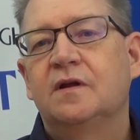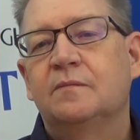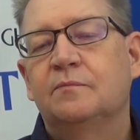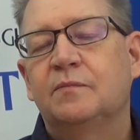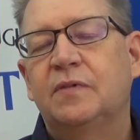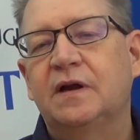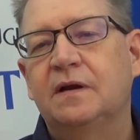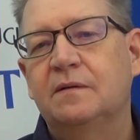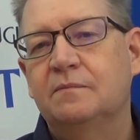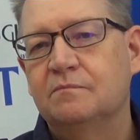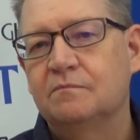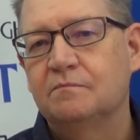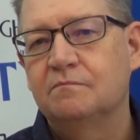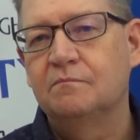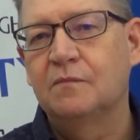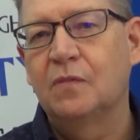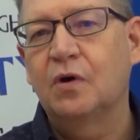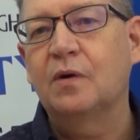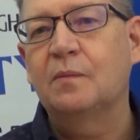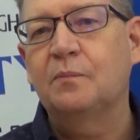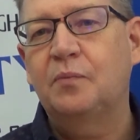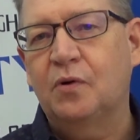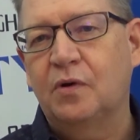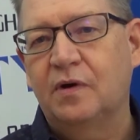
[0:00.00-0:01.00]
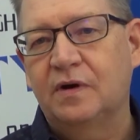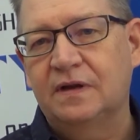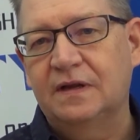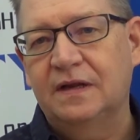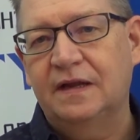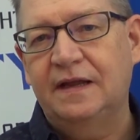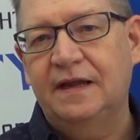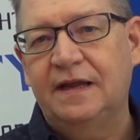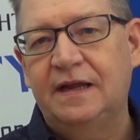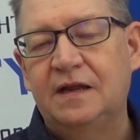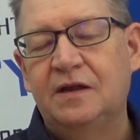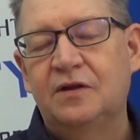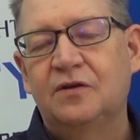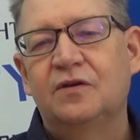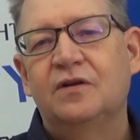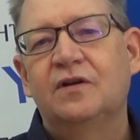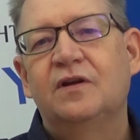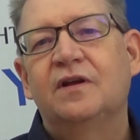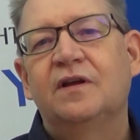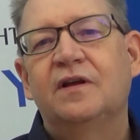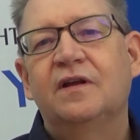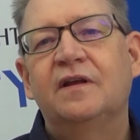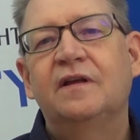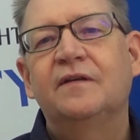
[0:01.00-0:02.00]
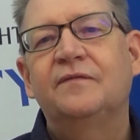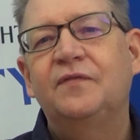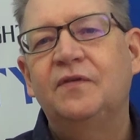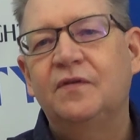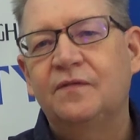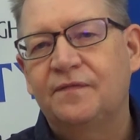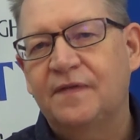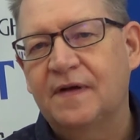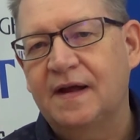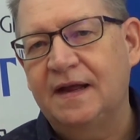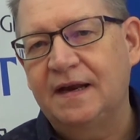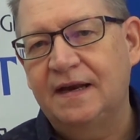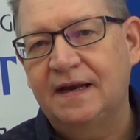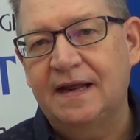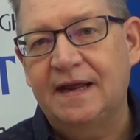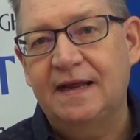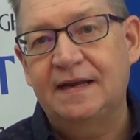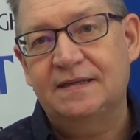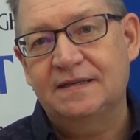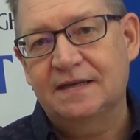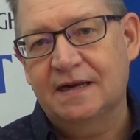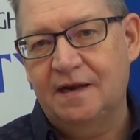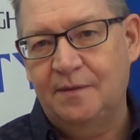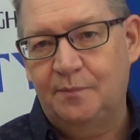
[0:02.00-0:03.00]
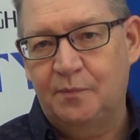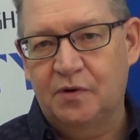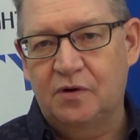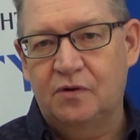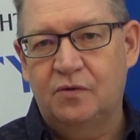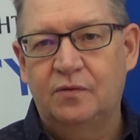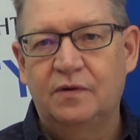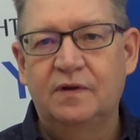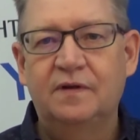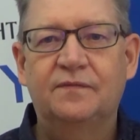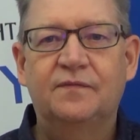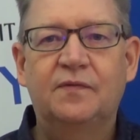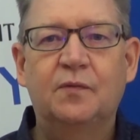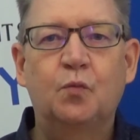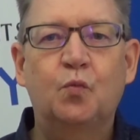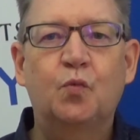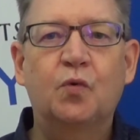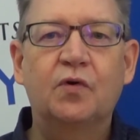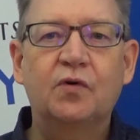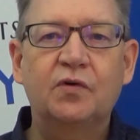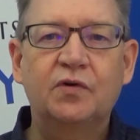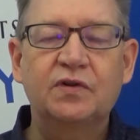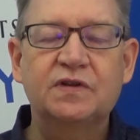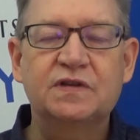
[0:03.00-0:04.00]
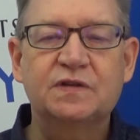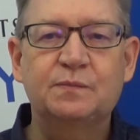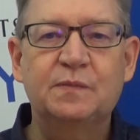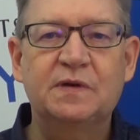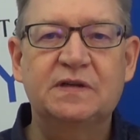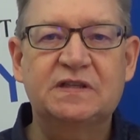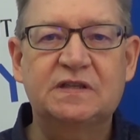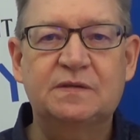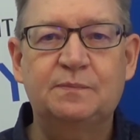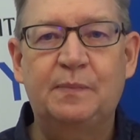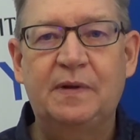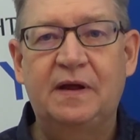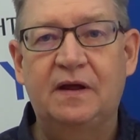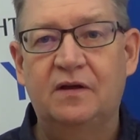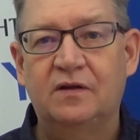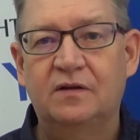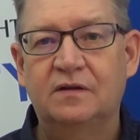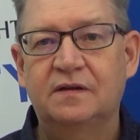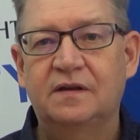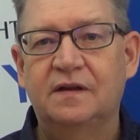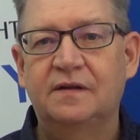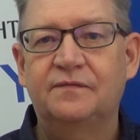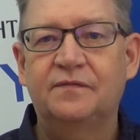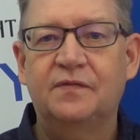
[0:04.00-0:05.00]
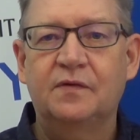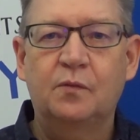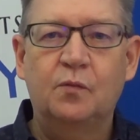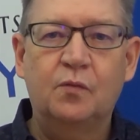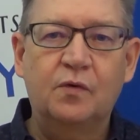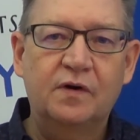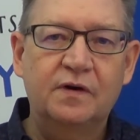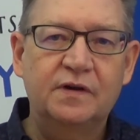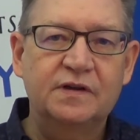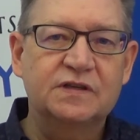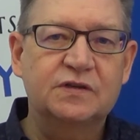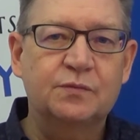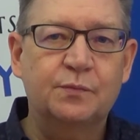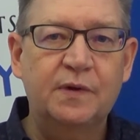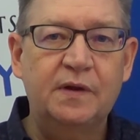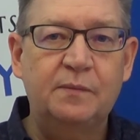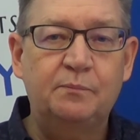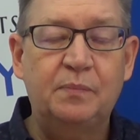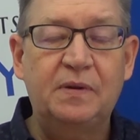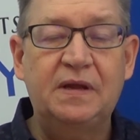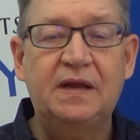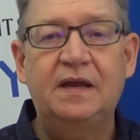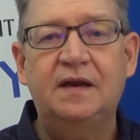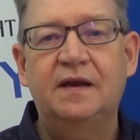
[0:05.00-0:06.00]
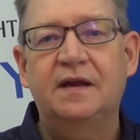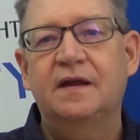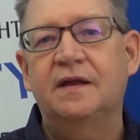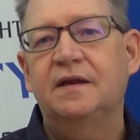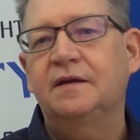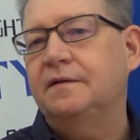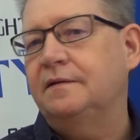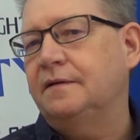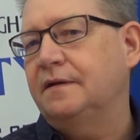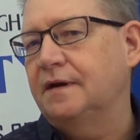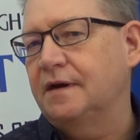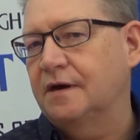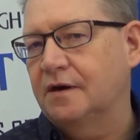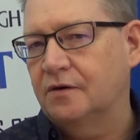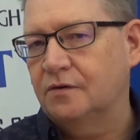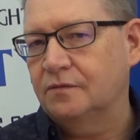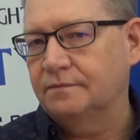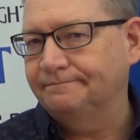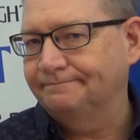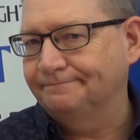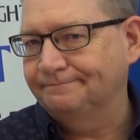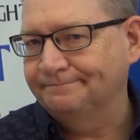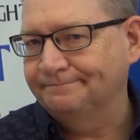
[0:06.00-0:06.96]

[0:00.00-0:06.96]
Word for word: But more importantly, if you find a typo, if a word is misspelled, if a word is repeated, you know,